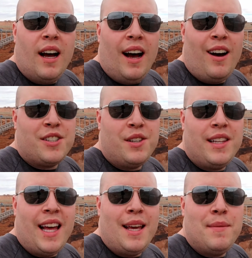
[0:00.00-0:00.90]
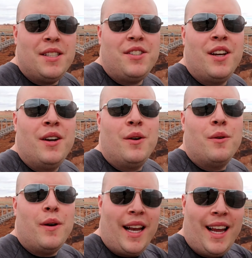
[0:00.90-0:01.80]
Uh, I'll show you that image
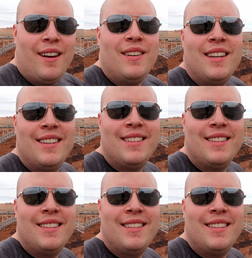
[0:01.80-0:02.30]
right now.